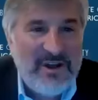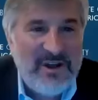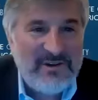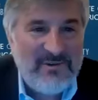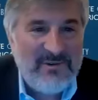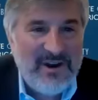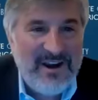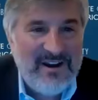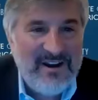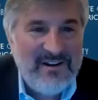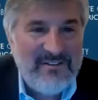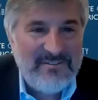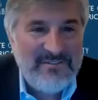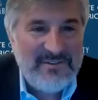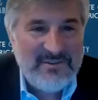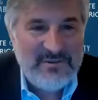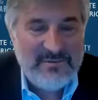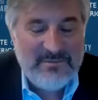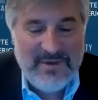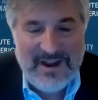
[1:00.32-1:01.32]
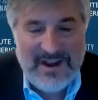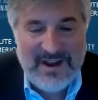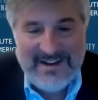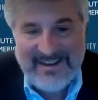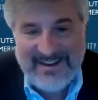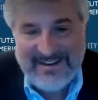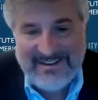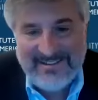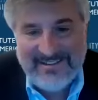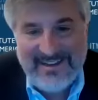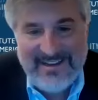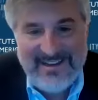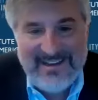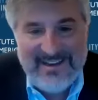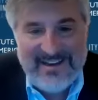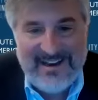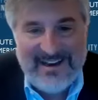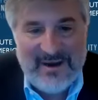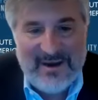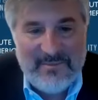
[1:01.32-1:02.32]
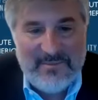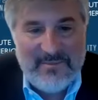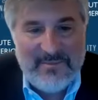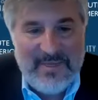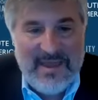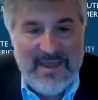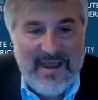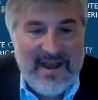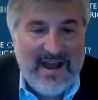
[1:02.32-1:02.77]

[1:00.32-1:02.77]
well aware of Zoom by now. I'm